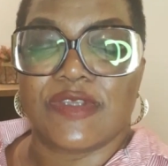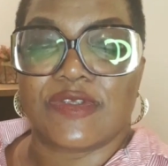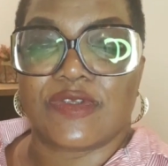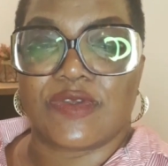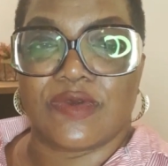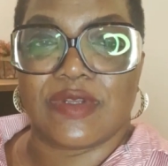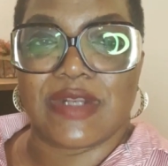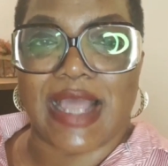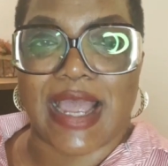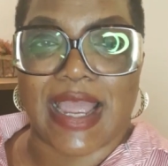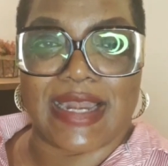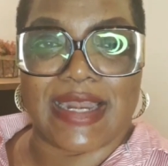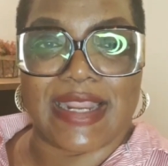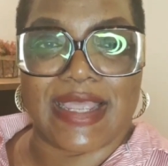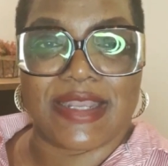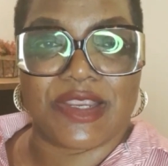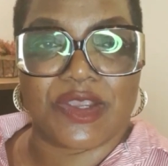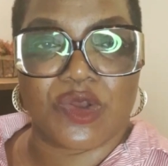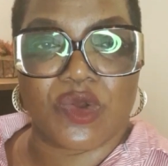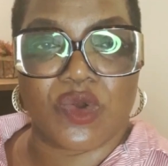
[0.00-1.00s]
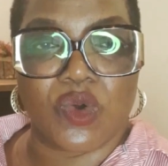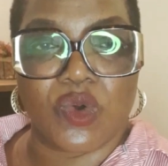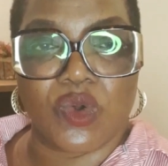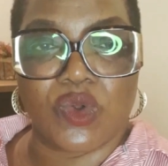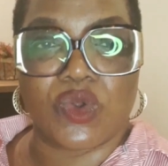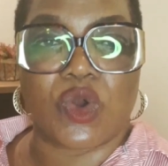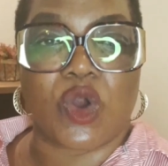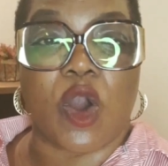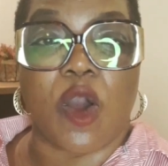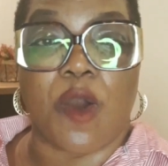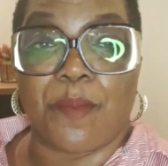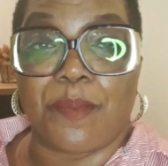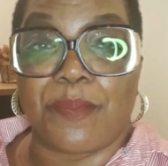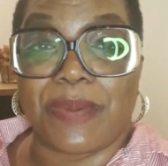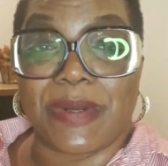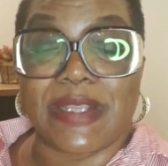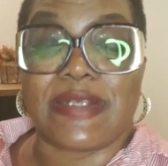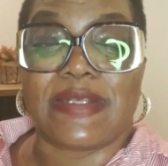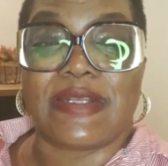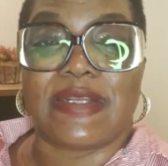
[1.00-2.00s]
So I let it cool
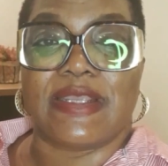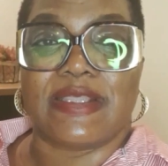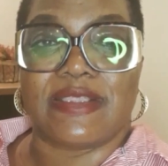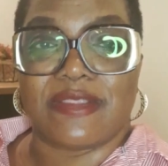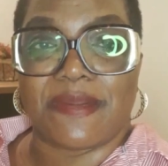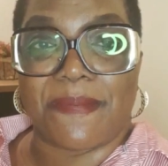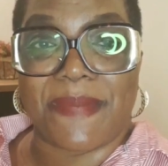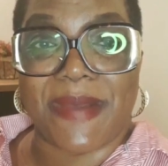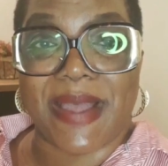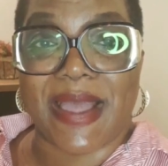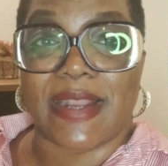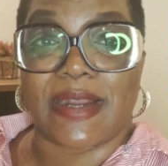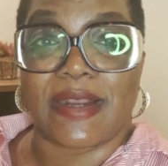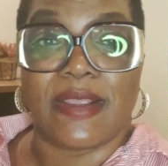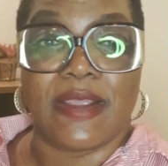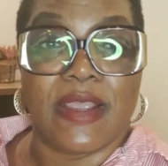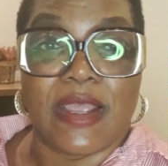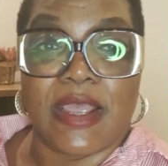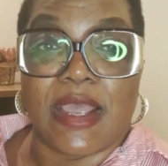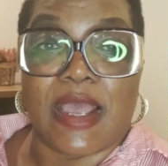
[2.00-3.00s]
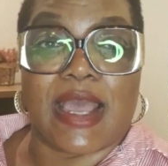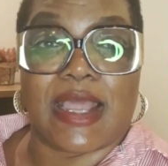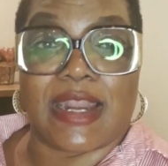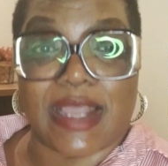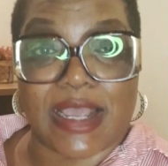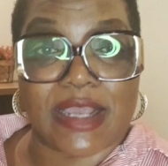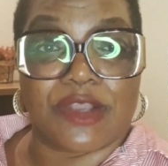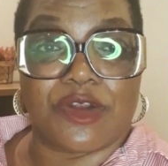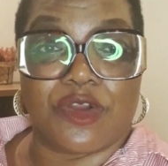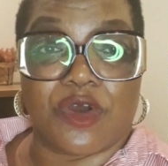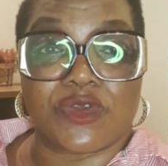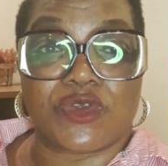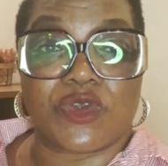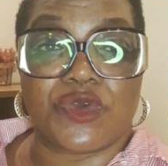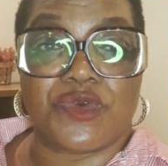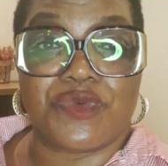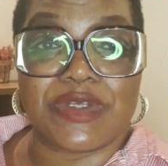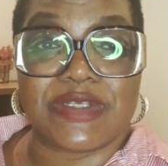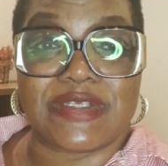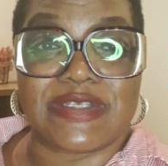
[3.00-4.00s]
completely in the pan. And I can
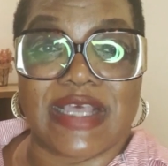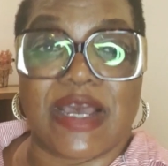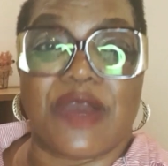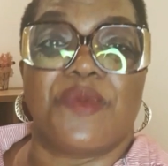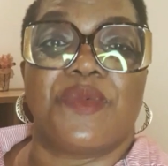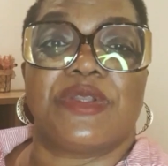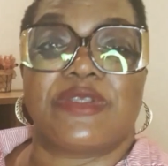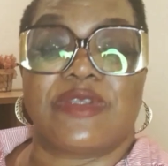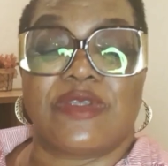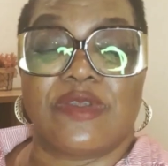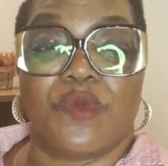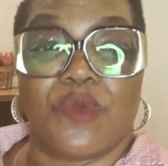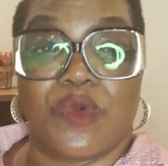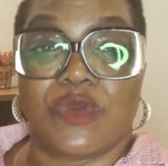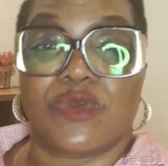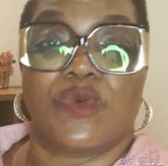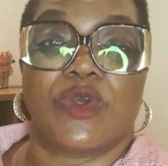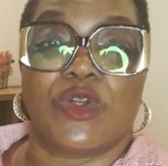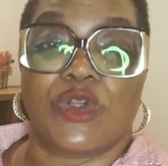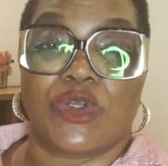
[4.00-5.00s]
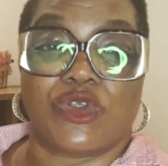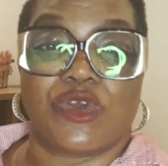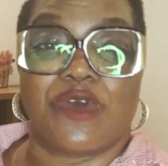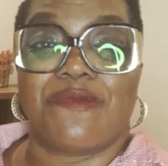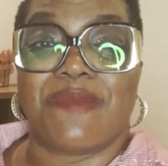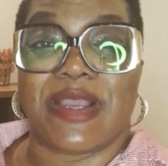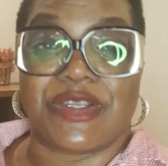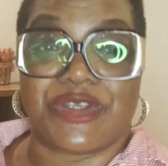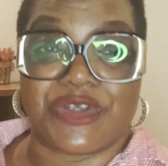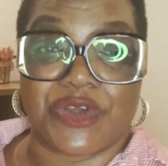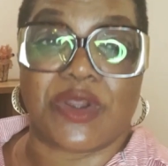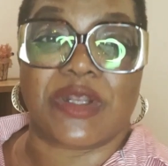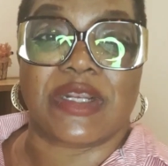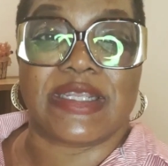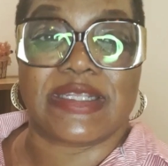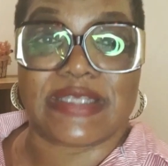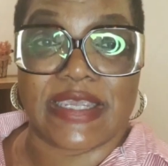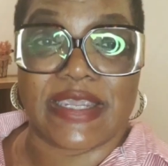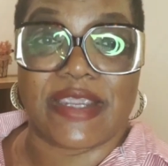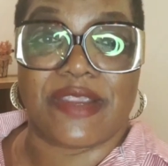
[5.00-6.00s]
also risk that with one or two of my
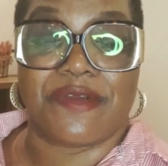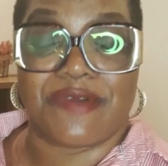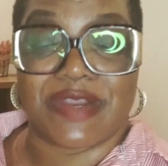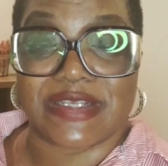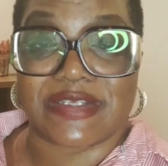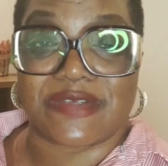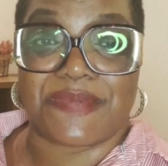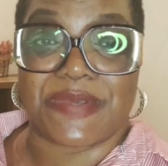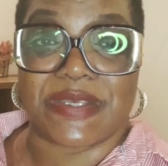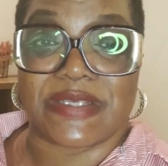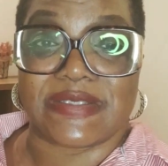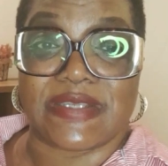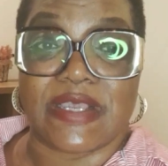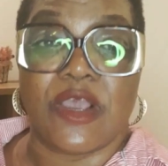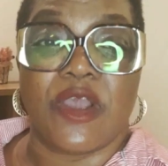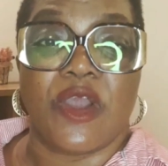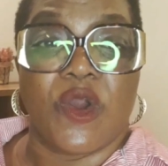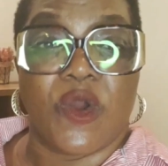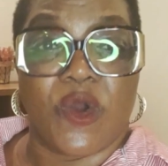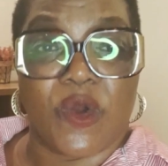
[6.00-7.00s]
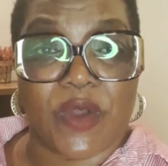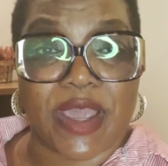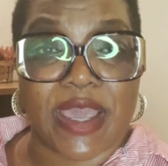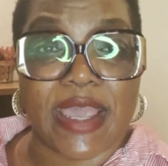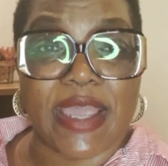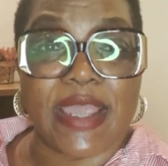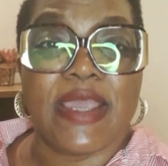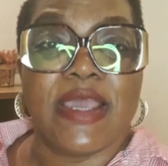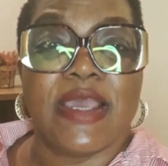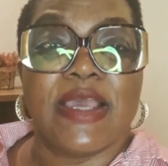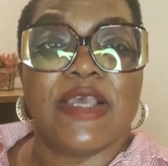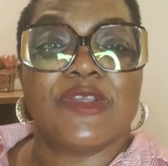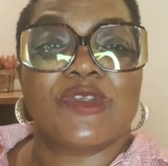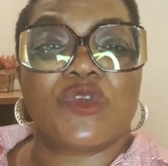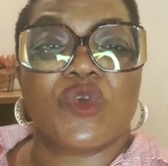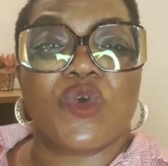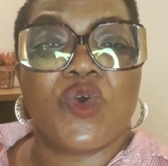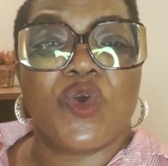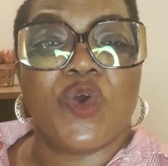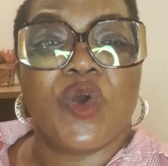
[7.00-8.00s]
chocolate cake recipes. Okay,
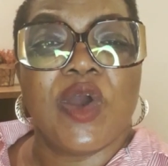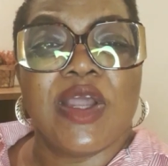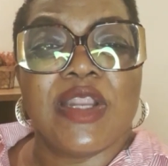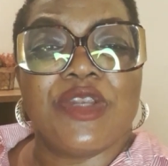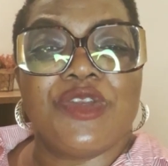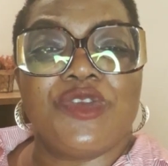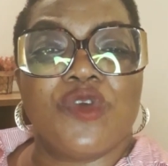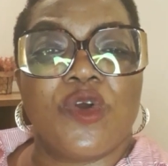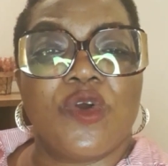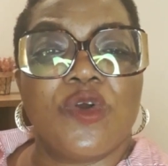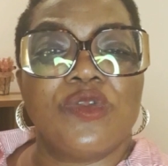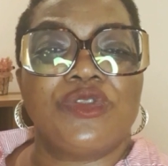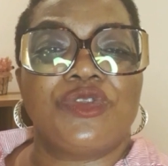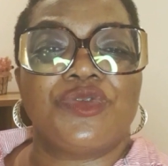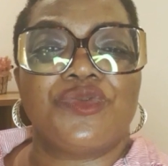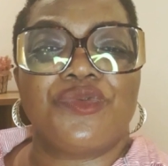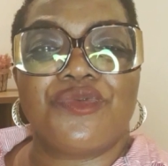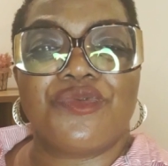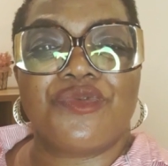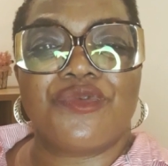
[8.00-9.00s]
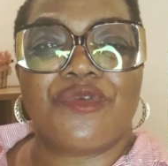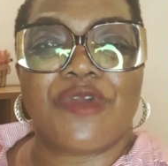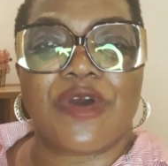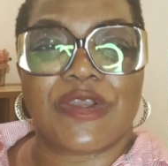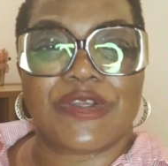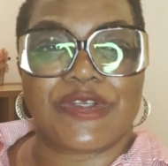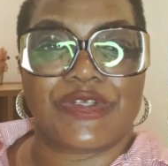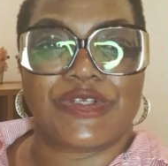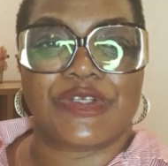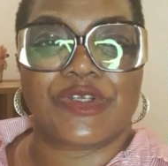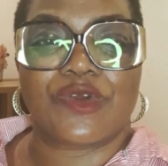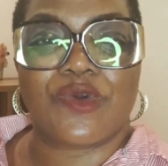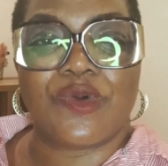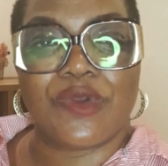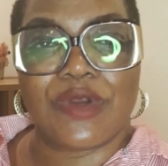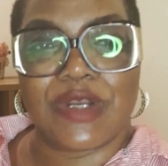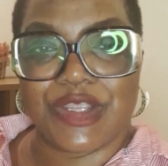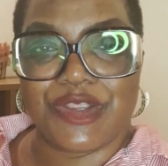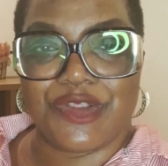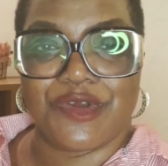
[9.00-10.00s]
so don't rush
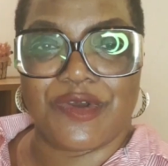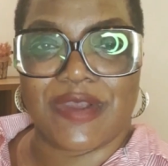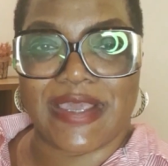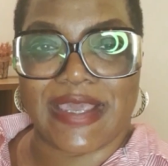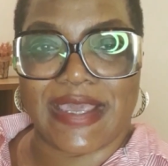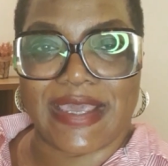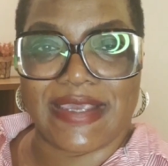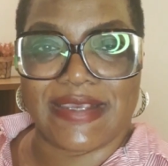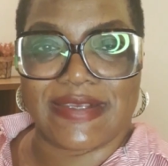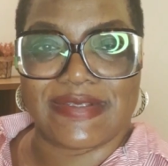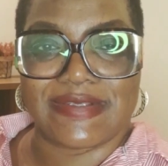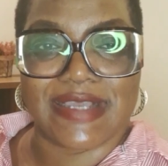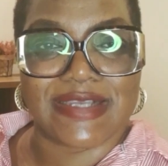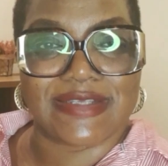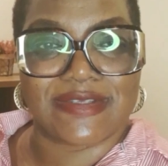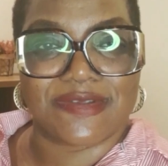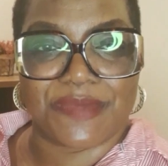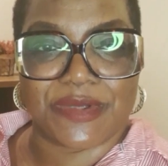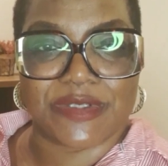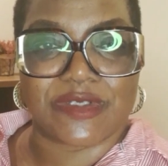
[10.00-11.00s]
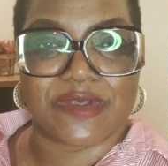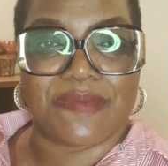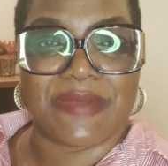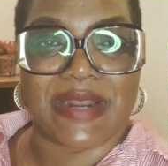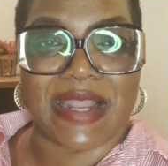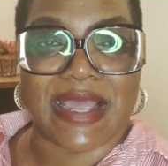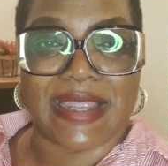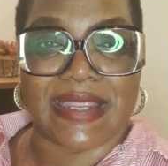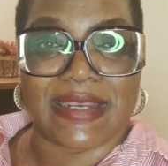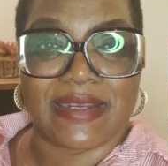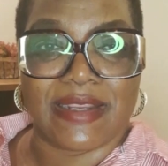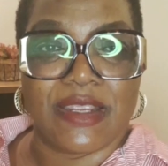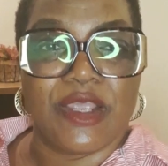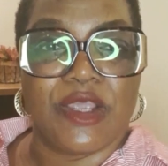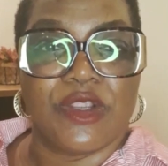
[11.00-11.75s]
cooling your cakes. That's the bottom line.